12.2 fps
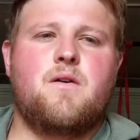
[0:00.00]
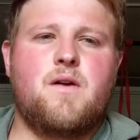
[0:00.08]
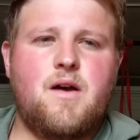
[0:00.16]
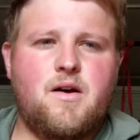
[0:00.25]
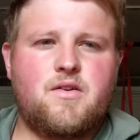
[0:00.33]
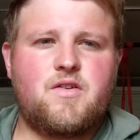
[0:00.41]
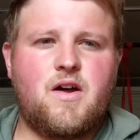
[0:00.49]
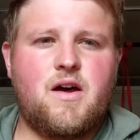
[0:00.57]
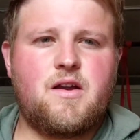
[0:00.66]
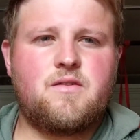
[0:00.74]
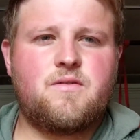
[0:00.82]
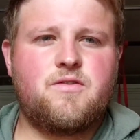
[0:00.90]
Right, I'll try
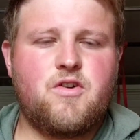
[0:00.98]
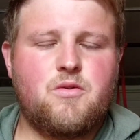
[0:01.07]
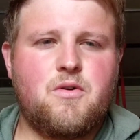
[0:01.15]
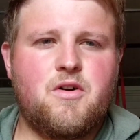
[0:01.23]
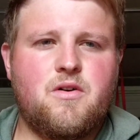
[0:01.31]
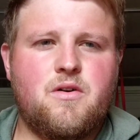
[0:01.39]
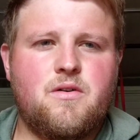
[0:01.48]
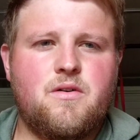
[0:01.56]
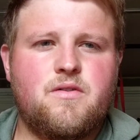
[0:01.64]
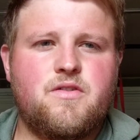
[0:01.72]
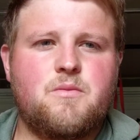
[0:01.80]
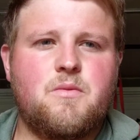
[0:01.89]
a few more
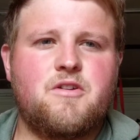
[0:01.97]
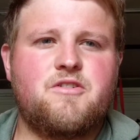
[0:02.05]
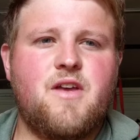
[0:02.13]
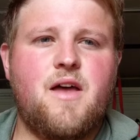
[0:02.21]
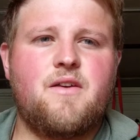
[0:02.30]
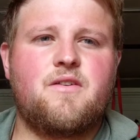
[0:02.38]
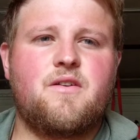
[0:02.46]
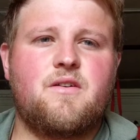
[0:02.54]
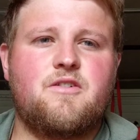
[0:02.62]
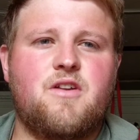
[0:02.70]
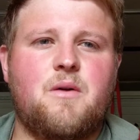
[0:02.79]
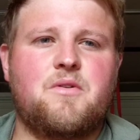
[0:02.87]
few more sets.
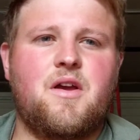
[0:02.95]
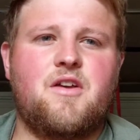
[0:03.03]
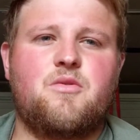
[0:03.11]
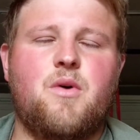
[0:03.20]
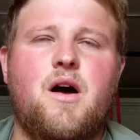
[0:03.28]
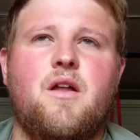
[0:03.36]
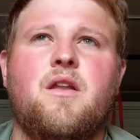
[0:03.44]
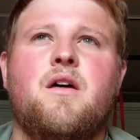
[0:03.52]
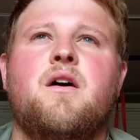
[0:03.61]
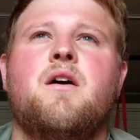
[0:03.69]
Start to get sweating.